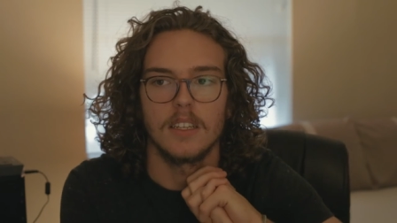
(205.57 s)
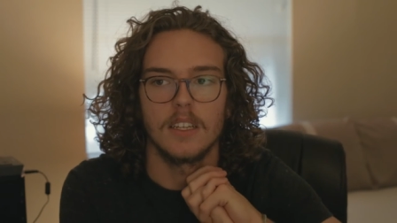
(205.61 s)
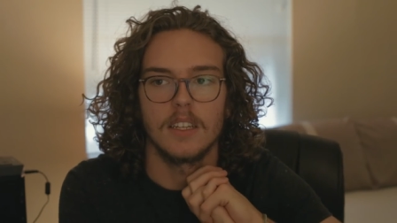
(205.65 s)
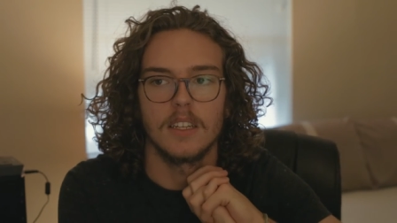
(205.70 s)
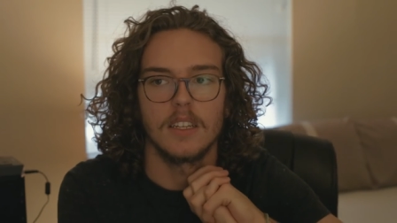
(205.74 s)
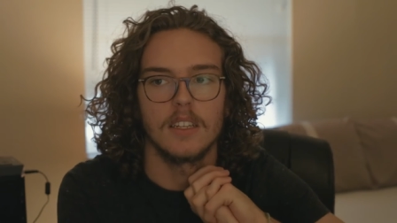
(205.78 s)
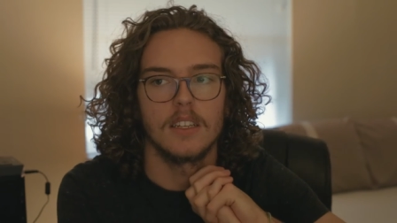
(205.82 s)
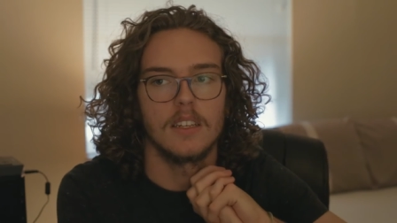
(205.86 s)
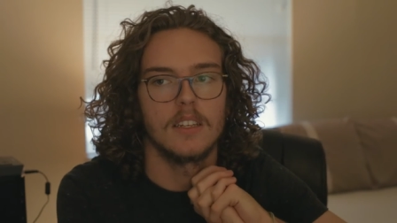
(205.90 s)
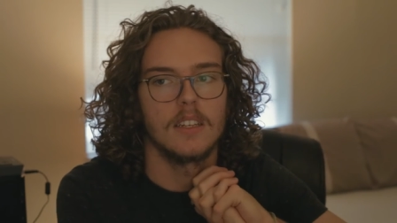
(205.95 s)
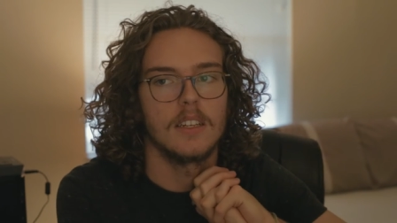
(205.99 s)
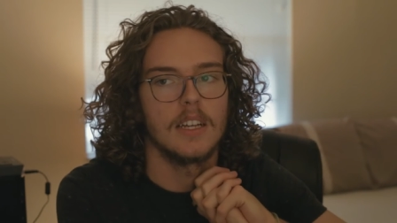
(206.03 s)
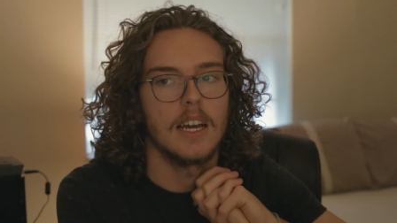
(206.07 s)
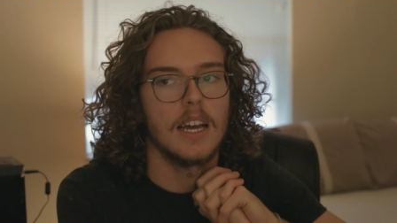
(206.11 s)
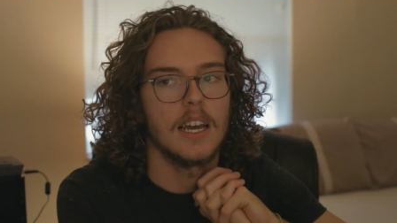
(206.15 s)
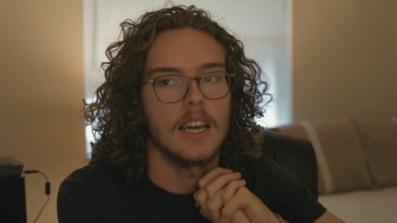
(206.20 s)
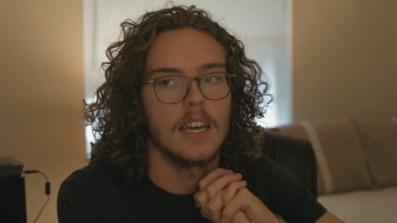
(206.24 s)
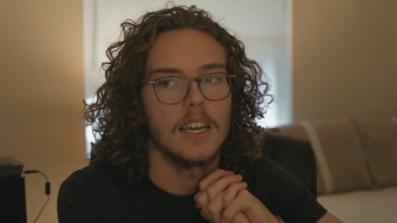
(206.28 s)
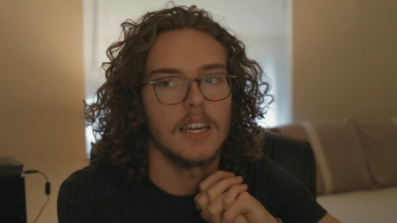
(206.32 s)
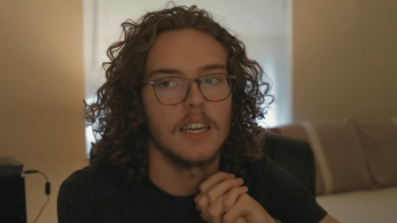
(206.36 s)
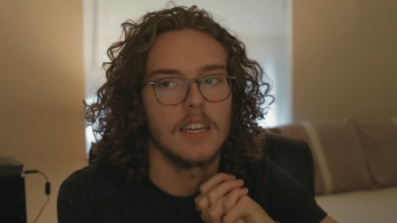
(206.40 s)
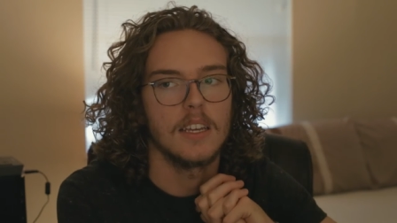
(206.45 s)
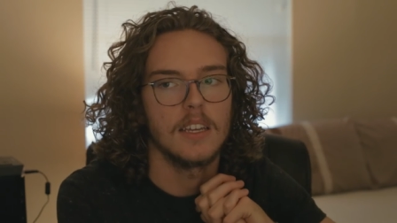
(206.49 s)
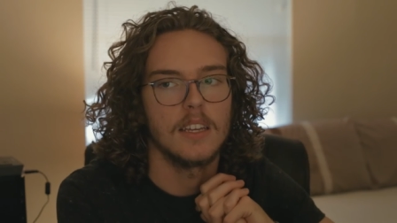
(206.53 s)
And
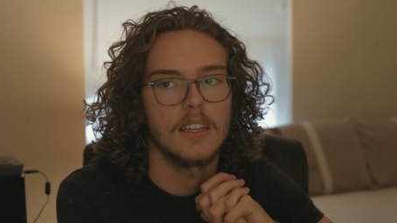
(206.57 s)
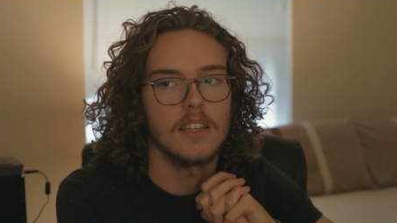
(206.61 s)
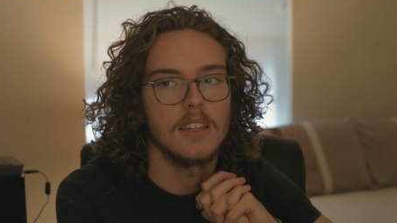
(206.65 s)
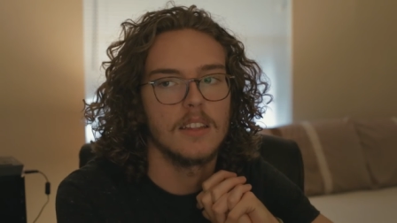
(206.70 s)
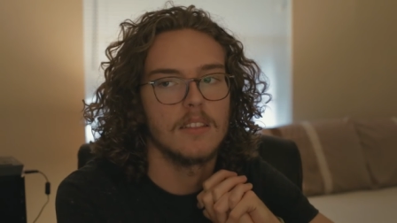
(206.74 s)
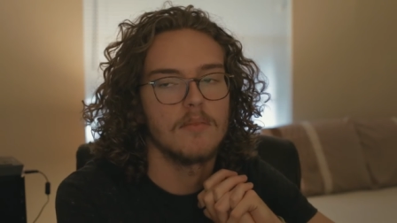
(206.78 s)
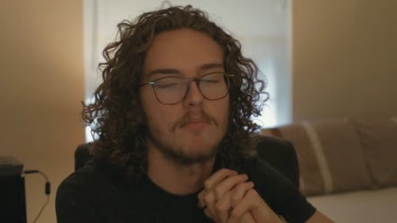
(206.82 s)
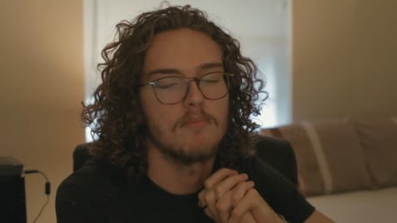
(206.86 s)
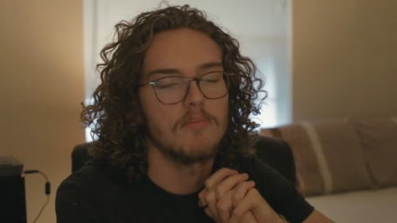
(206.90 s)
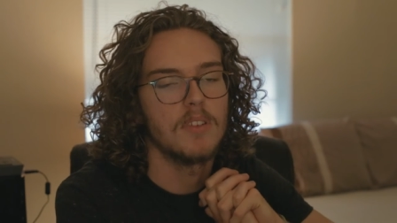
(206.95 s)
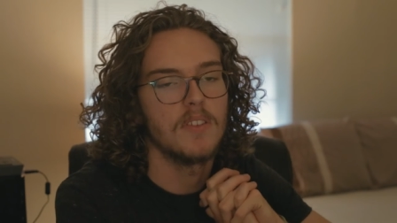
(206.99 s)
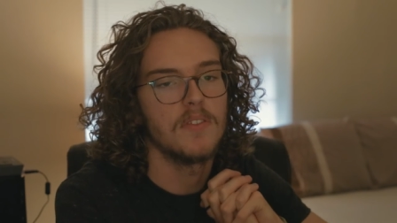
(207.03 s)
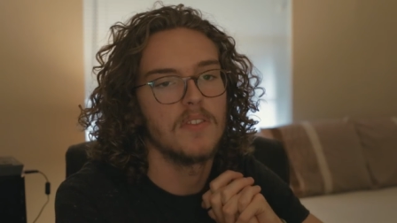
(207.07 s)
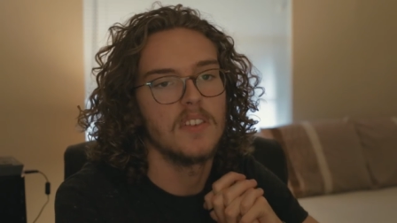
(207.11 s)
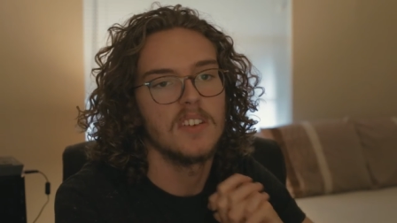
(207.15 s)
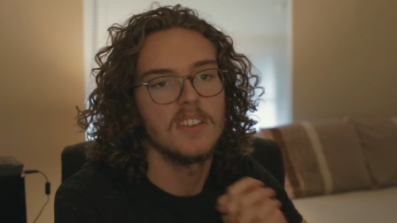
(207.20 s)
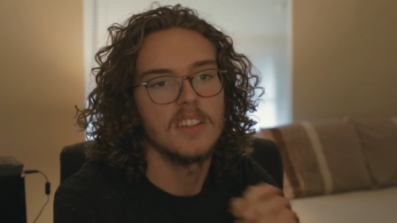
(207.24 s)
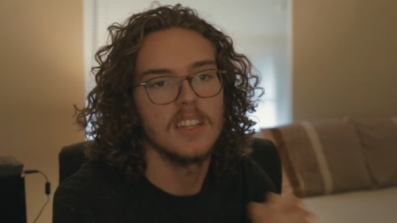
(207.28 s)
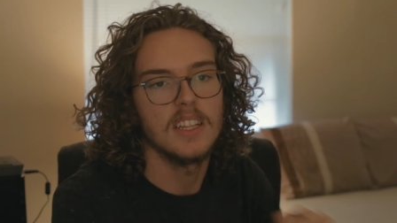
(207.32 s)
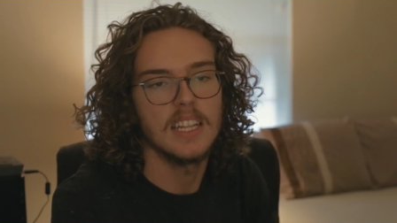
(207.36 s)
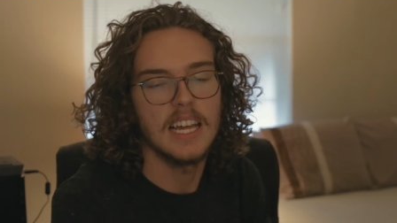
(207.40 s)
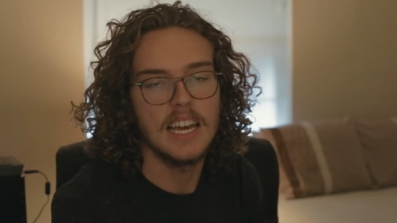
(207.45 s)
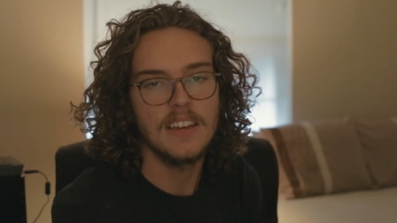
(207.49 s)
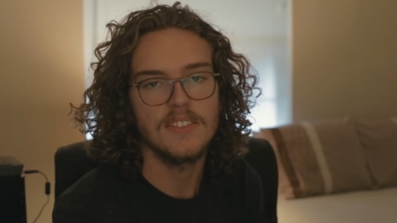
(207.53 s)
I prefer
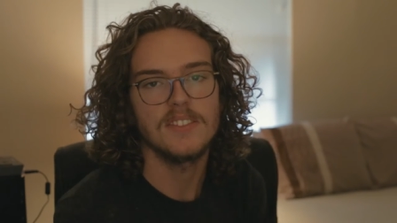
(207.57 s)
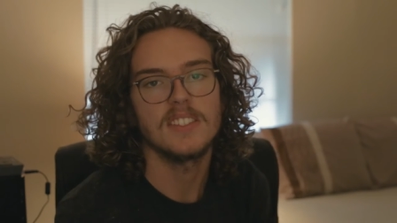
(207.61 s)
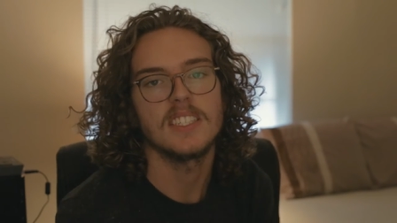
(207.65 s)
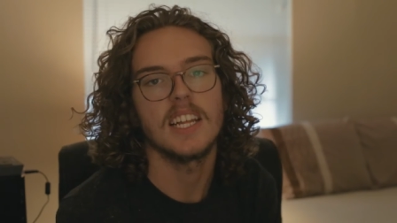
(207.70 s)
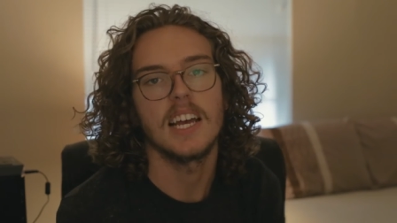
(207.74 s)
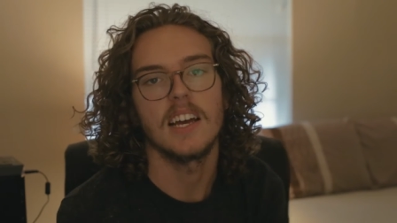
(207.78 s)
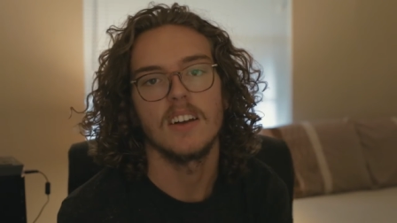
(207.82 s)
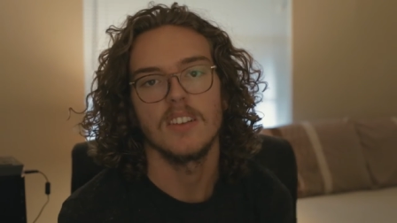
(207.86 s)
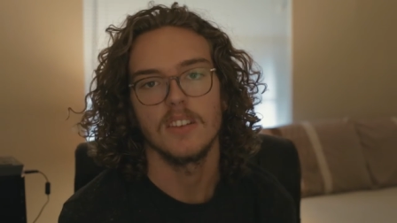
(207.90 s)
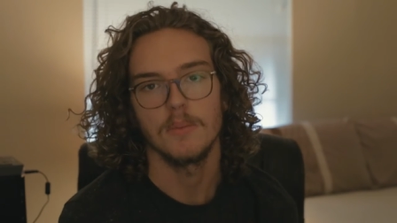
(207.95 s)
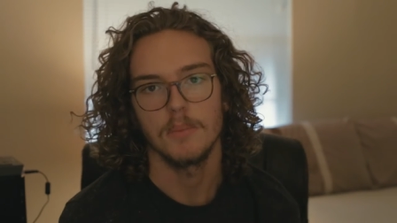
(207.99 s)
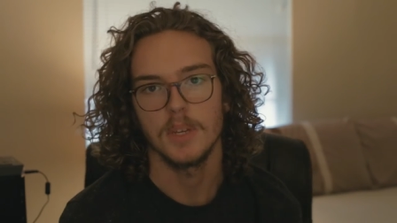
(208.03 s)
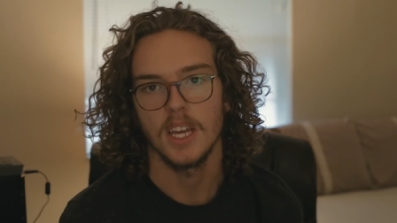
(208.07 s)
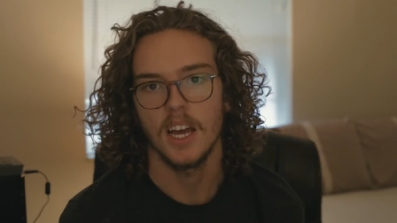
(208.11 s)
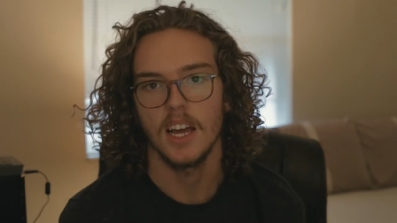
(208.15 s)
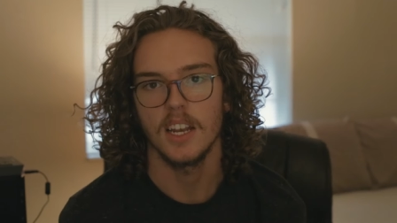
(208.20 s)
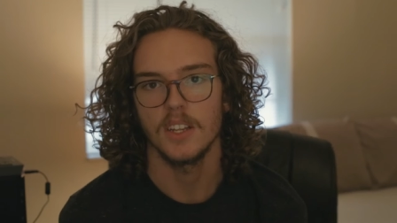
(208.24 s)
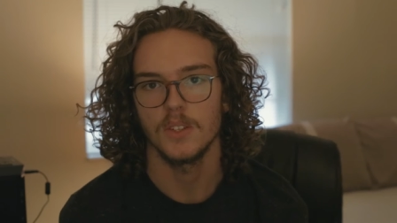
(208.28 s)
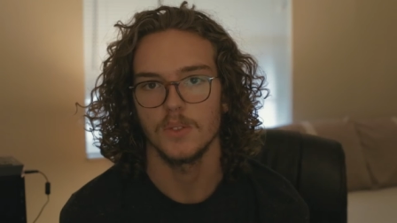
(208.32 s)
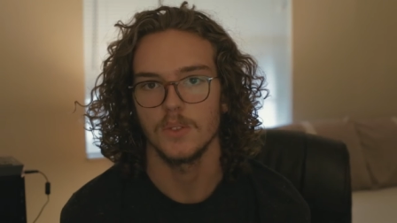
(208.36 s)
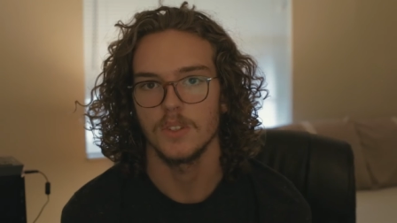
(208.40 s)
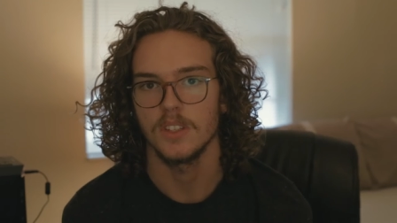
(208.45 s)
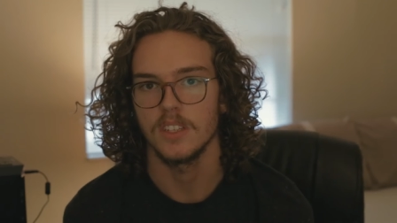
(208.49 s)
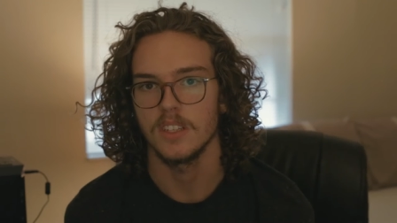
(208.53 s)
the lifestyle, to be
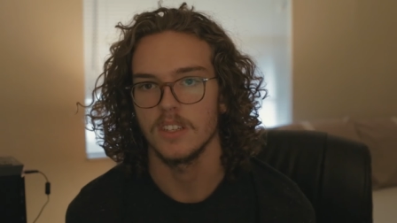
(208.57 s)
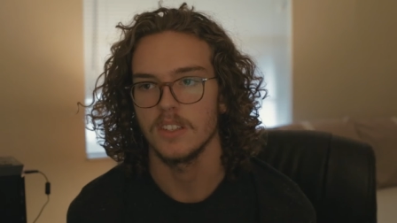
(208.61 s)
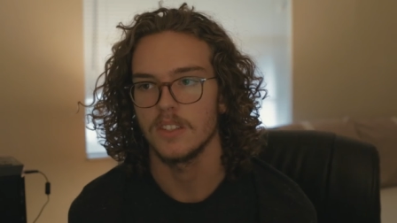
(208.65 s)
honest with you.